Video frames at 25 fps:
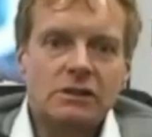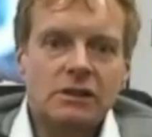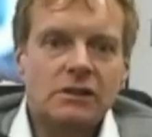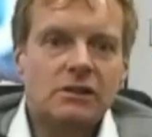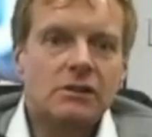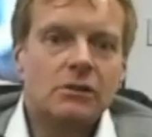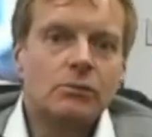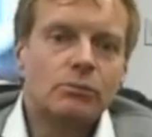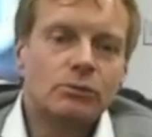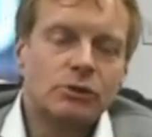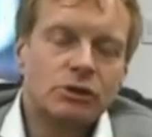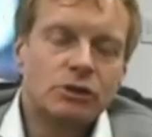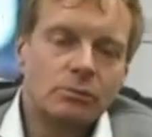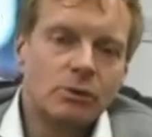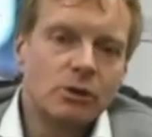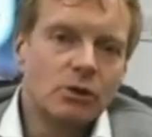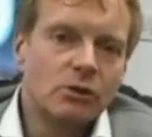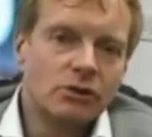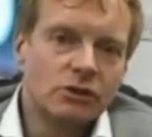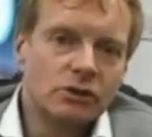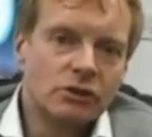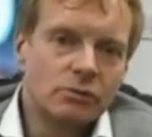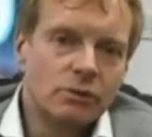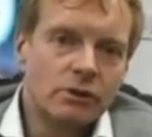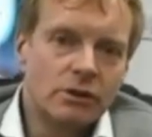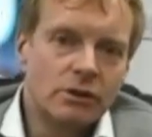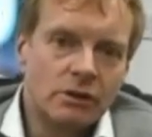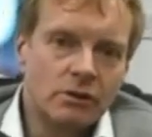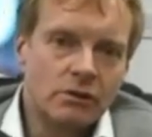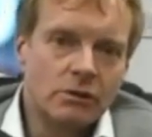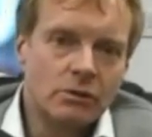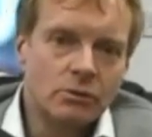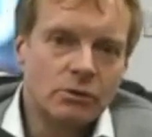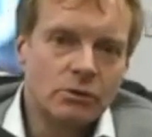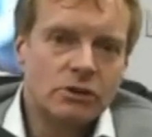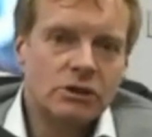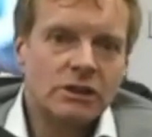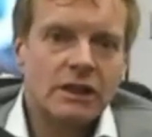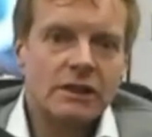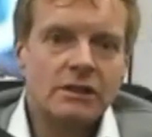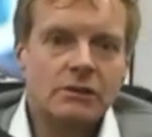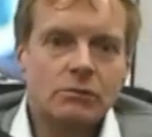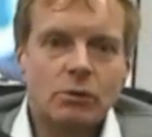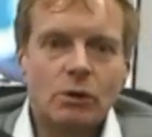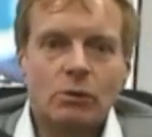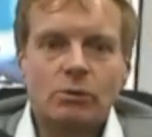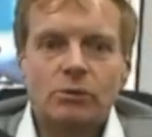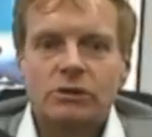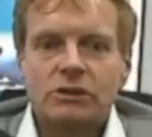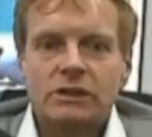tend to be honest with you,
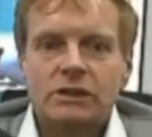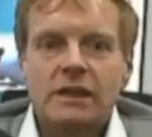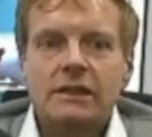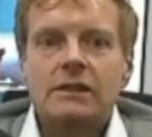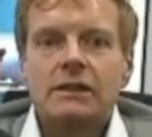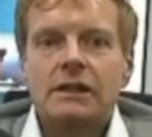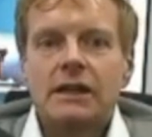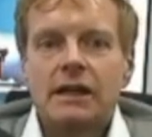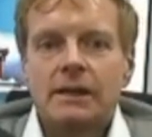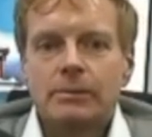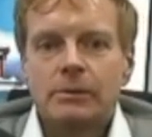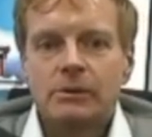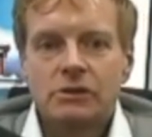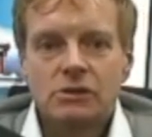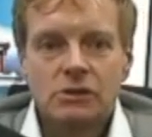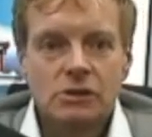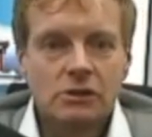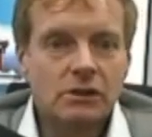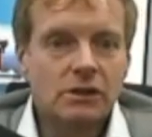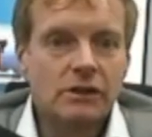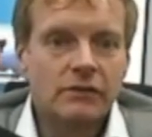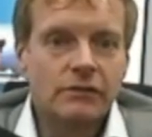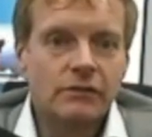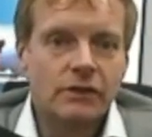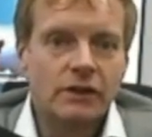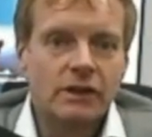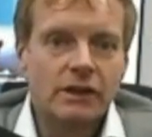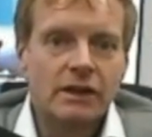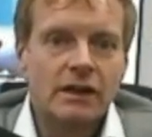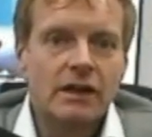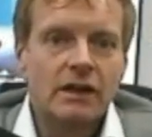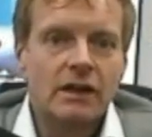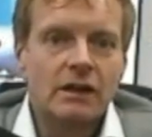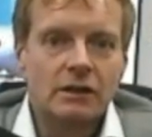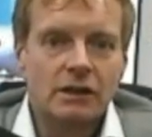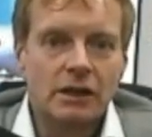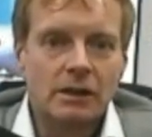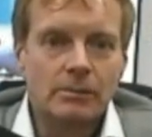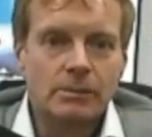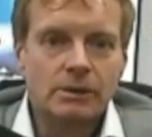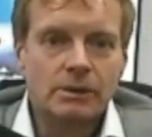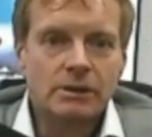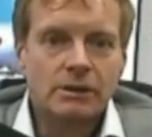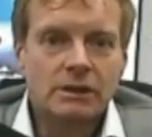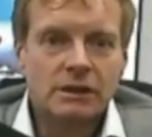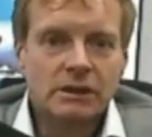what would tend to happen is you'd lift the car up,